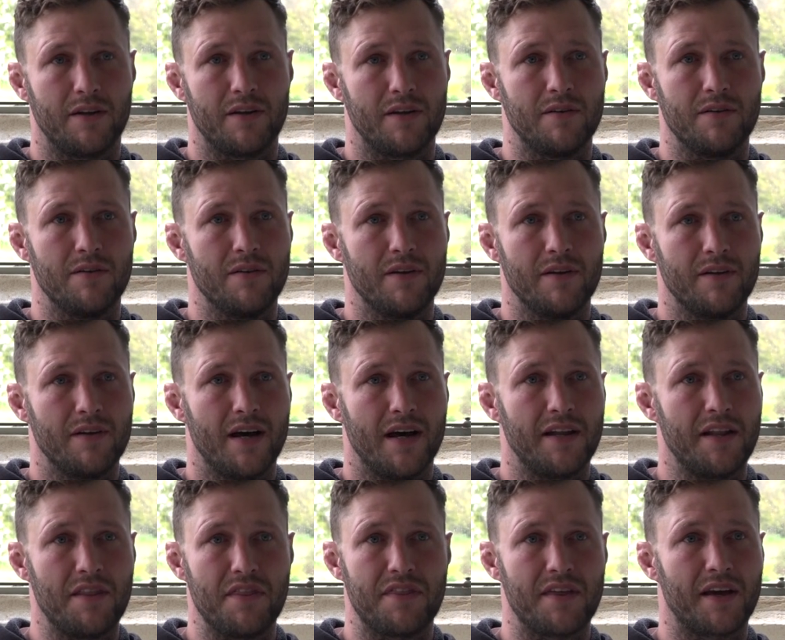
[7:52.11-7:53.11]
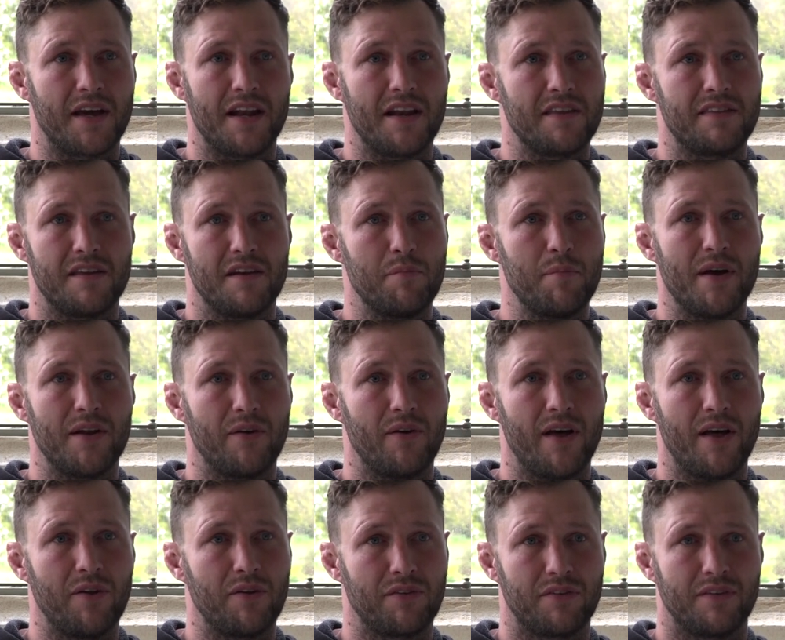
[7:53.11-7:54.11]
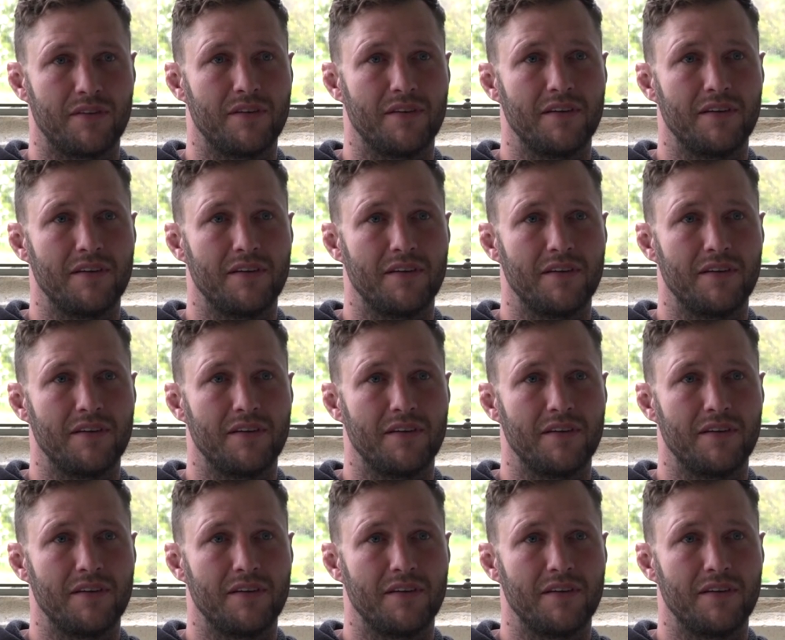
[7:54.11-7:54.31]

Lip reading: didn't think anything of mental health.